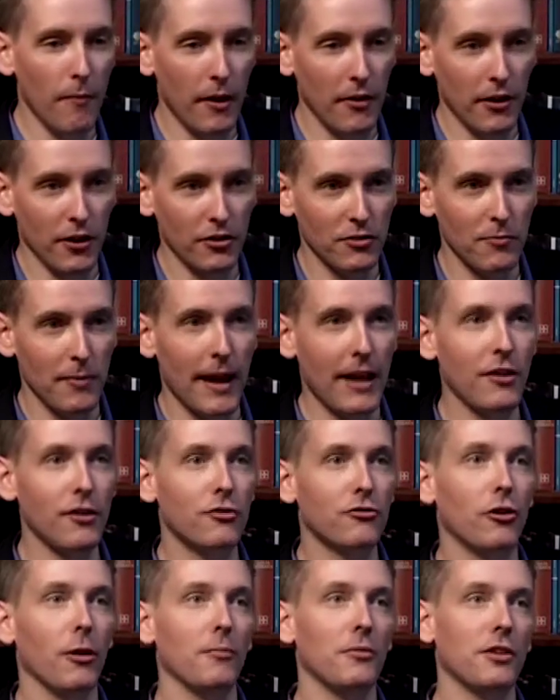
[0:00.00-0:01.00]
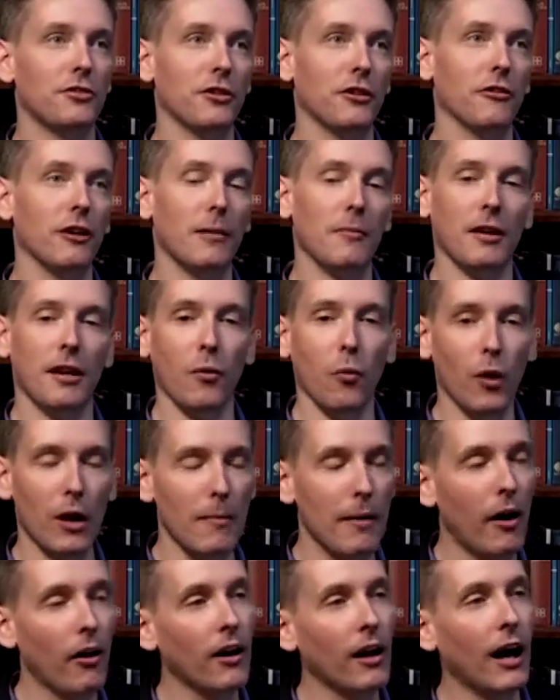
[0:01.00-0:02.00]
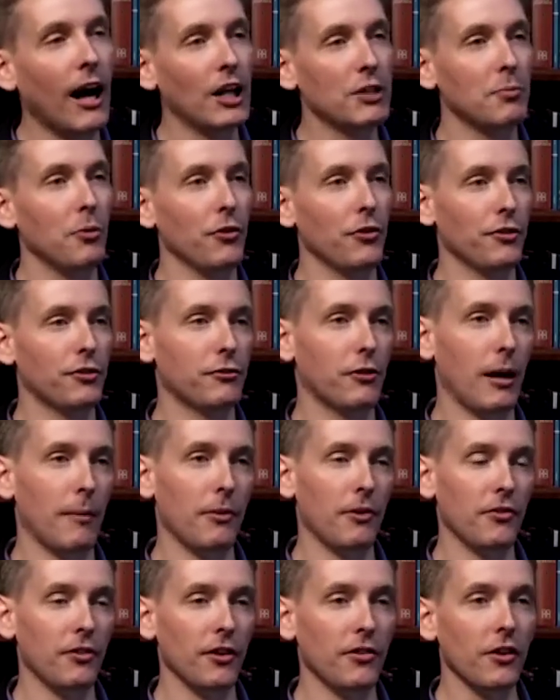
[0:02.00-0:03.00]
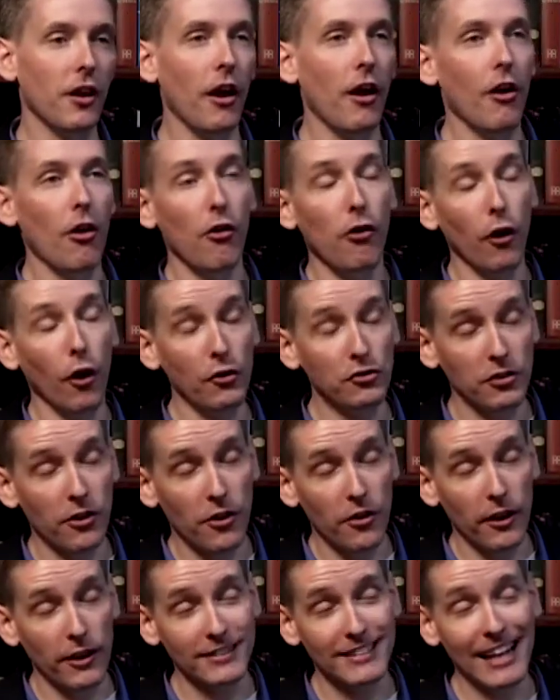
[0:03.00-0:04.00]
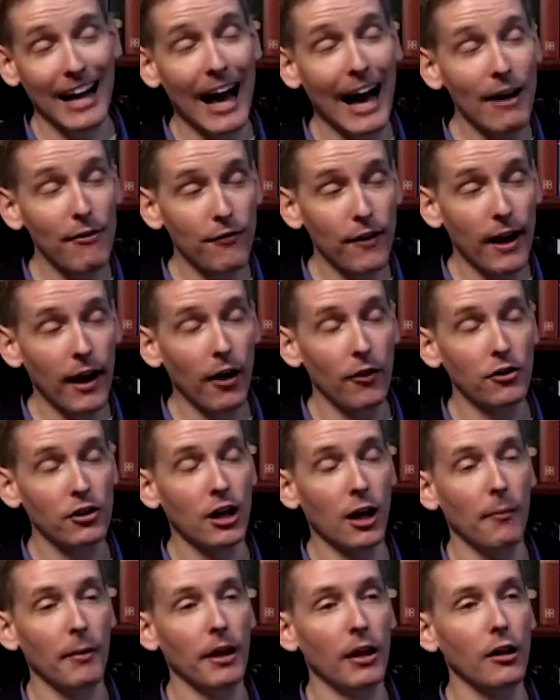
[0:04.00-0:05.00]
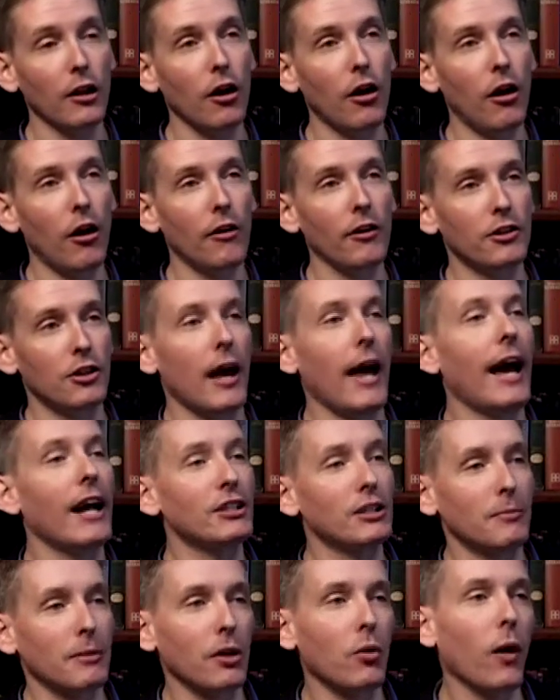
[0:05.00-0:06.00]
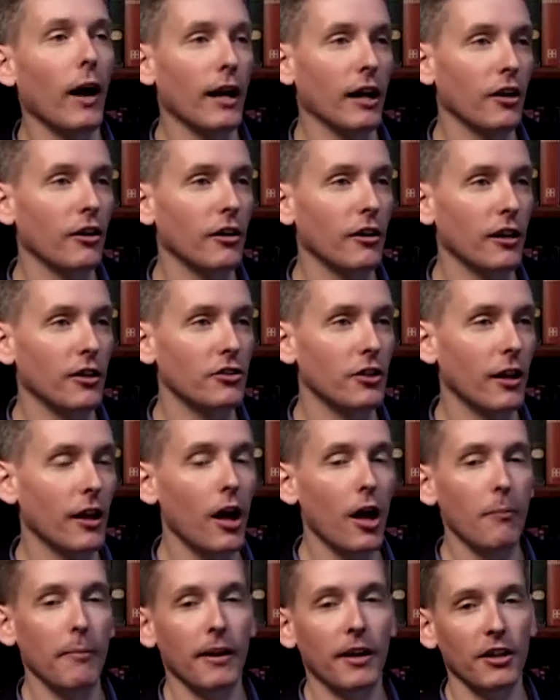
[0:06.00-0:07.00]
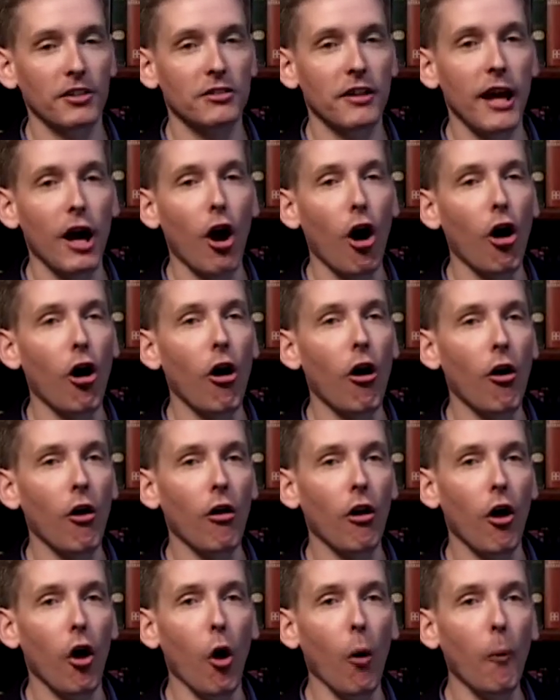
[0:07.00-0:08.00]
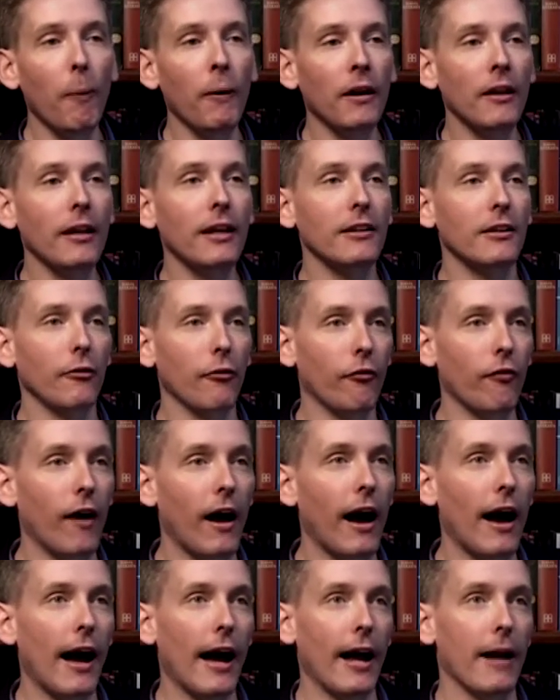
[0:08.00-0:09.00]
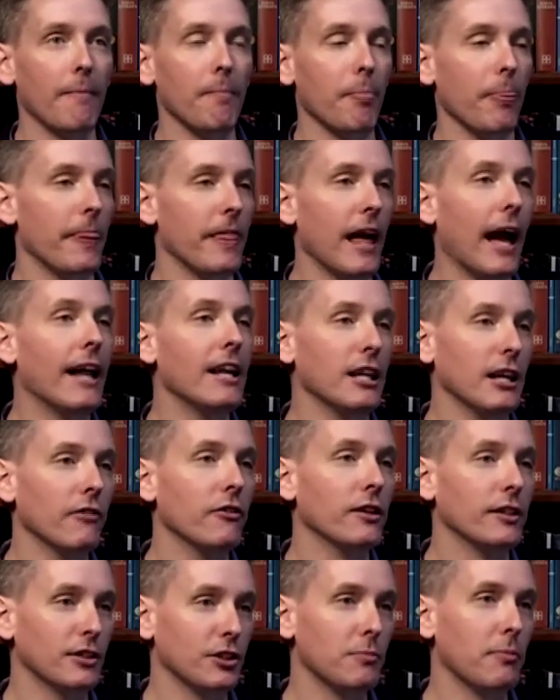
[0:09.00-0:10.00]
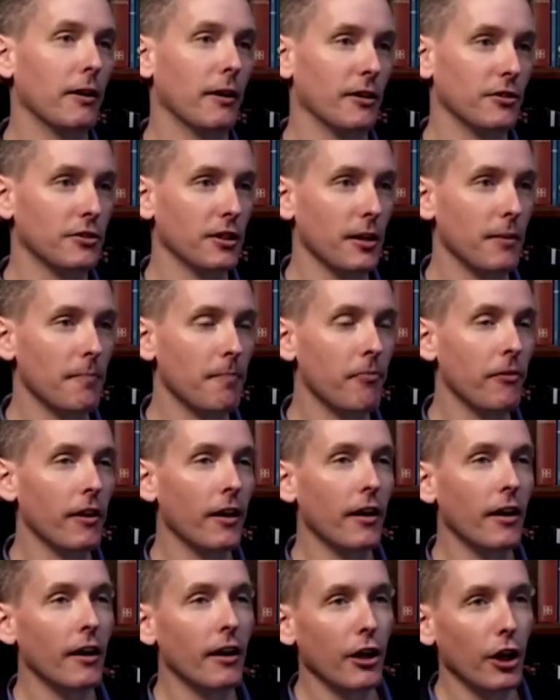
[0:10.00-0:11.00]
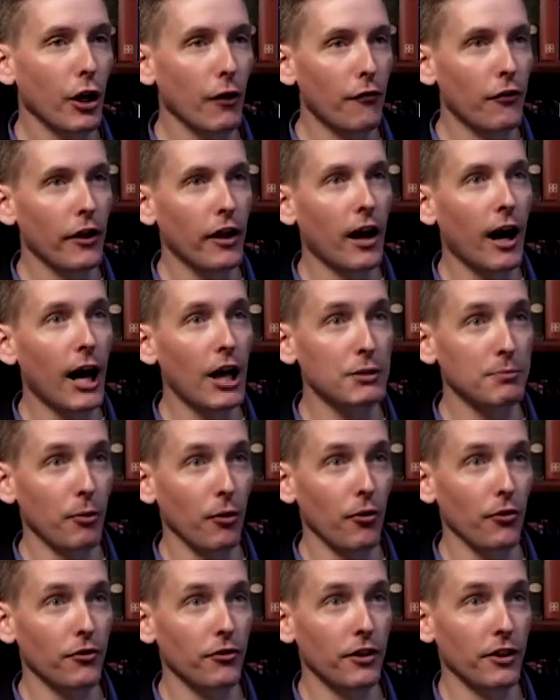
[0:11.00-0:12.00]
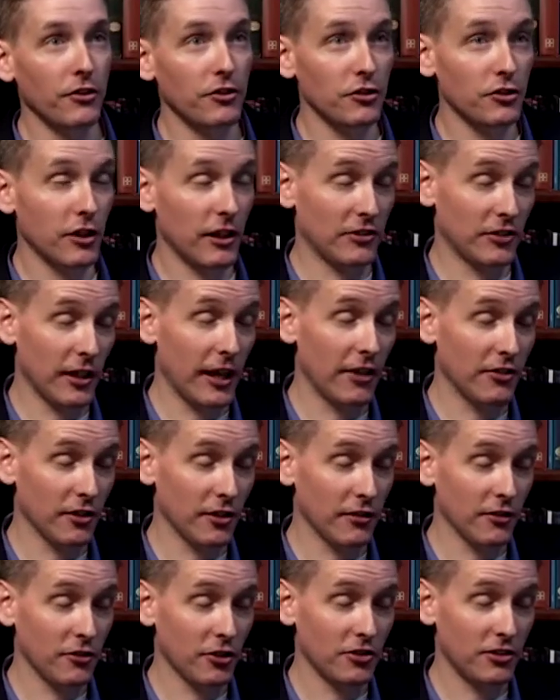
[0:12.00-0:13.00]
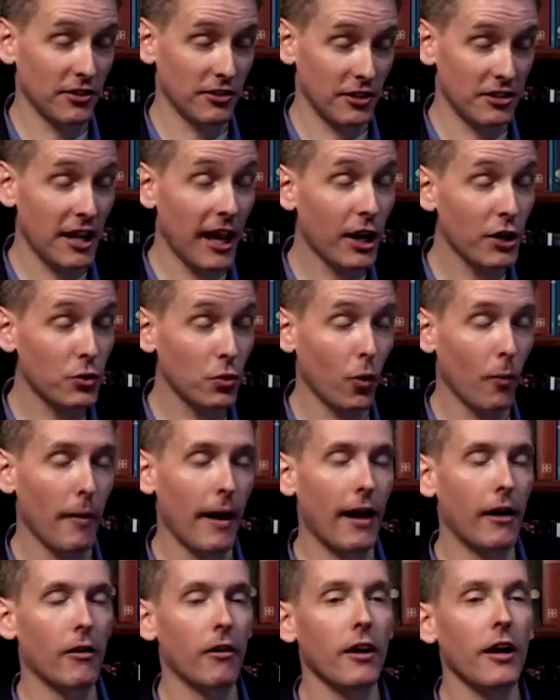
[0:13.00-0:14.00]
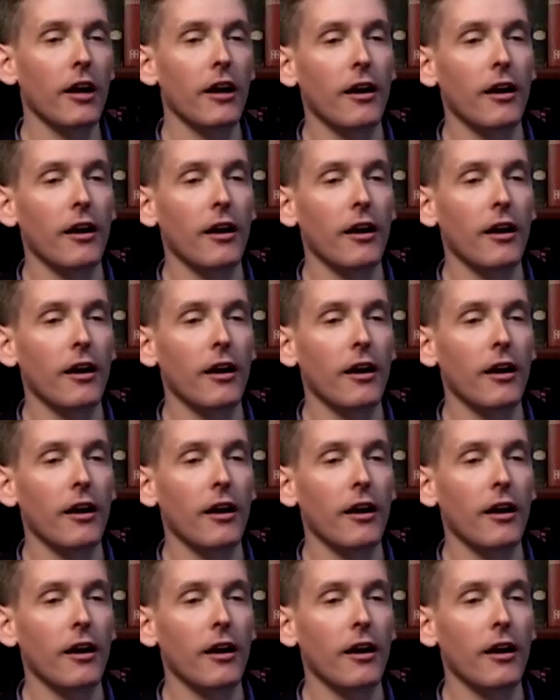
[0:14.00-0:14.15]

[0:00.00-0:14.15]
there's manuscript disagreement, and what about gospel discrepancies? Those are the things that I found coming along to actually be quite encouraging, because they all openly defy the idea of a conspiracy. If the Gospels, this is just as a textual matter,